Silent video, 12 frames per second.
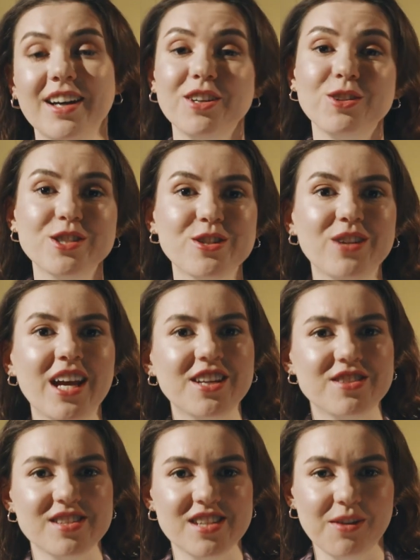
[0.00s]
I'd also like
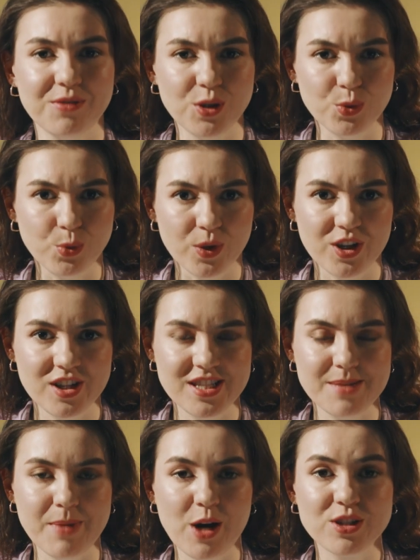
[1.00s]
to say a few
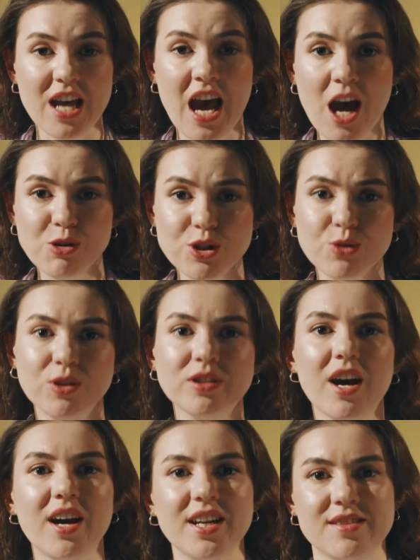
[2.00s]
words about household
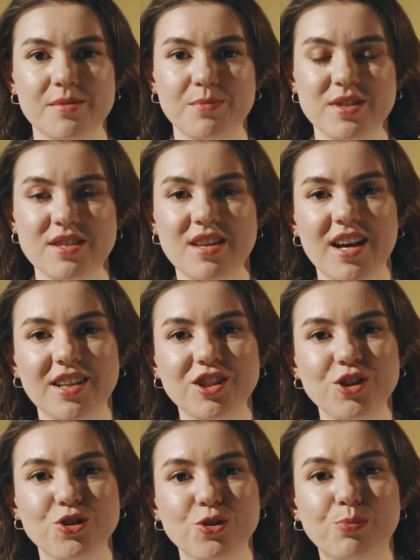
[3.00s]
items that
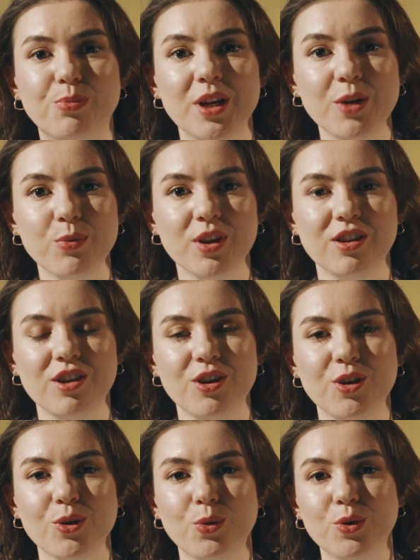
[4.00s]
you should bring with
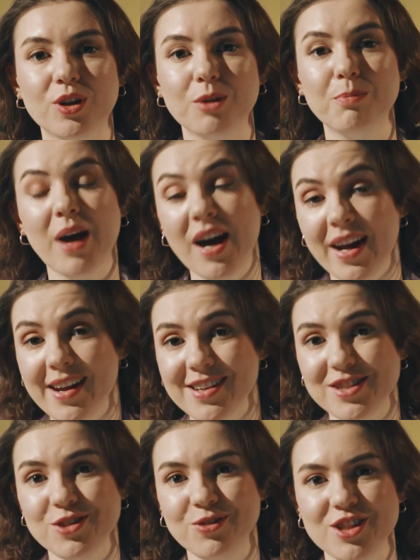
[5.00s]
you or buy
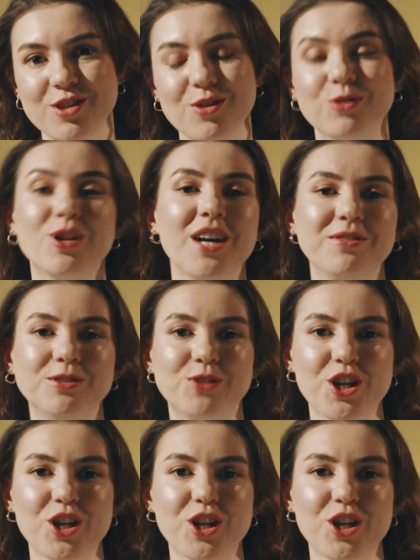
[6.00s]
as soon as you arrive in